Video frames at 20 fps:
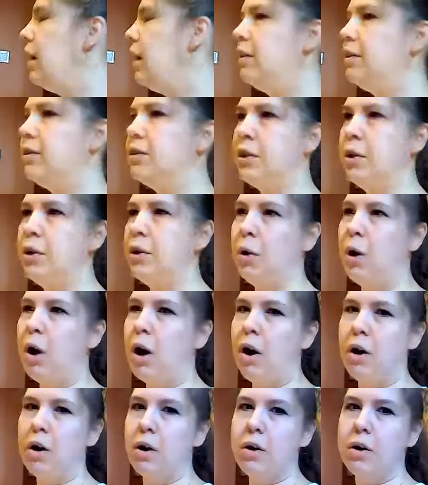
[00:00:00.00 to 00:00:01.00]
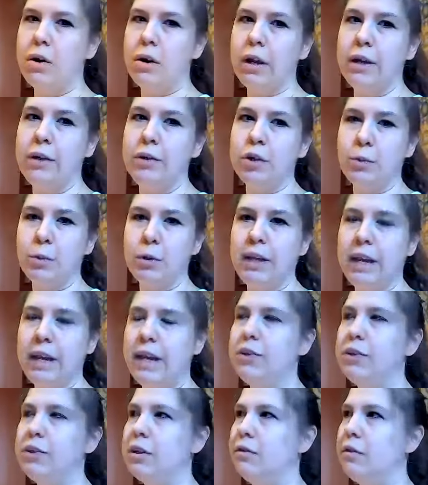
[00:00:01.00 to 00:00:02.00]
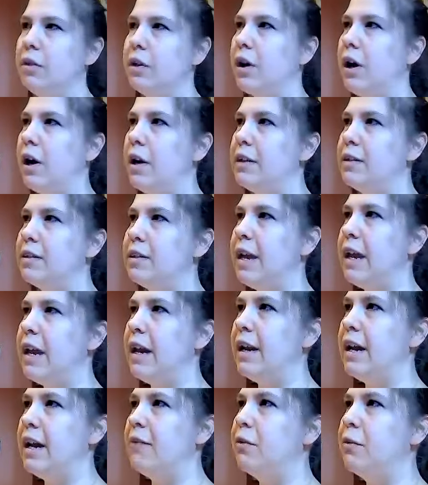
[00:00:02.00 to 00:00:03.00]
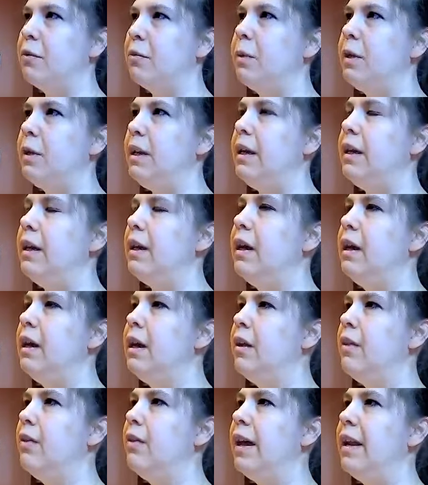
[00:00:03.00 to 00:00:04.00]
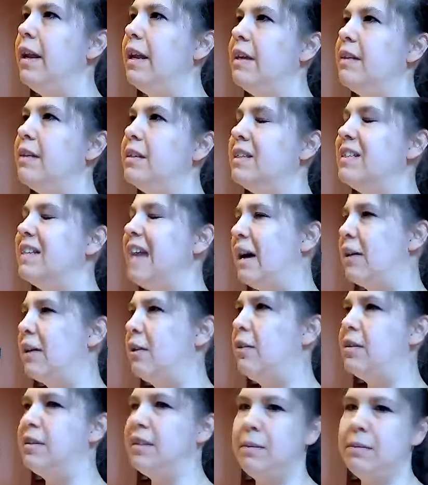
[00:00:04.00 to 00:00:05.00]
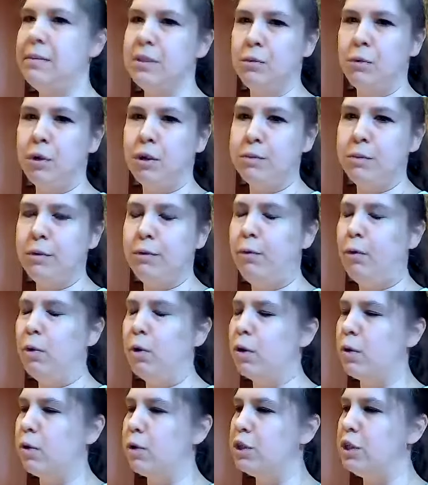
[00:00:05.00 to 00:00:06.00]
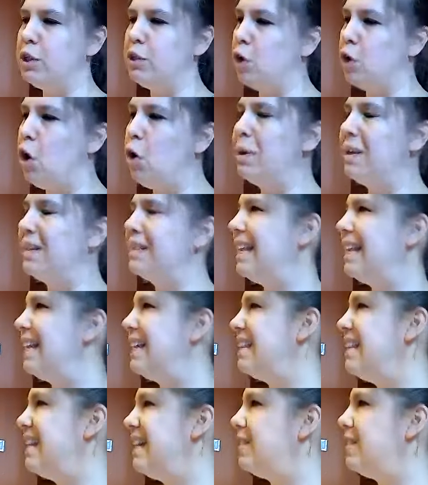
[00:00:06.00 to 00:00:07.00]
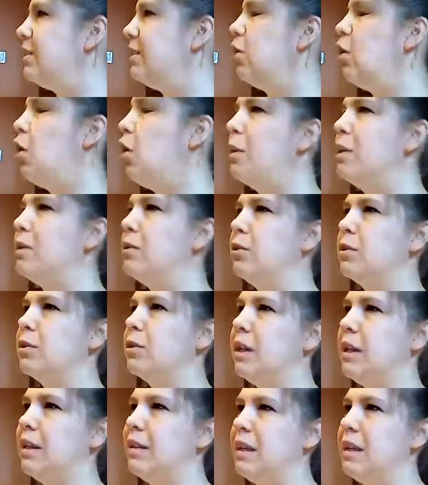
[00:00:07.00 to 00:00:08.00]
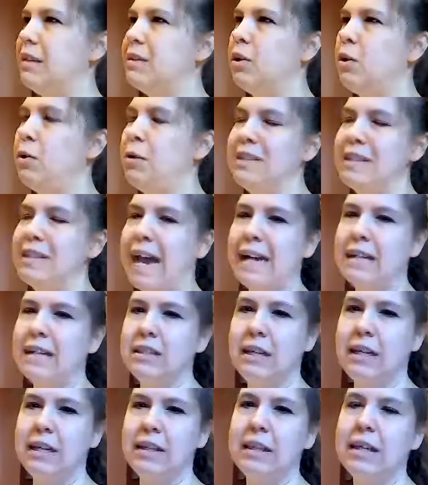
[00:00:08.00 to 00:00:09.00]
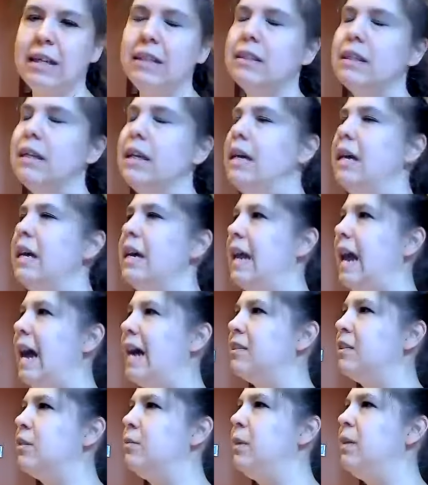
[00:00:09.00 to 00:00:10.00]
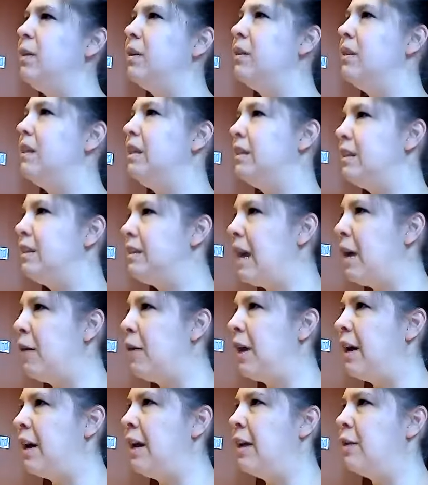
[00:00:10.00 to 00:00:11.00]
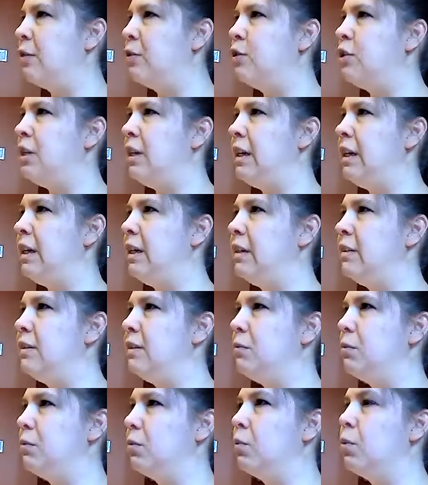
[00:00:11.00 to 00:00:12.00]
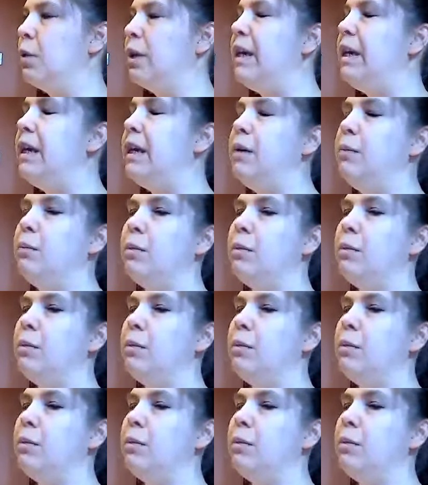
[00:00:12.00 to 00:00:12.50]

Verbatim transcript: And so our interpretation of the goddess can't ever be that it's exactly the same as it was before, or she's always like this, it always looks like this, it always acts like this. It has to be that this is how that energy is re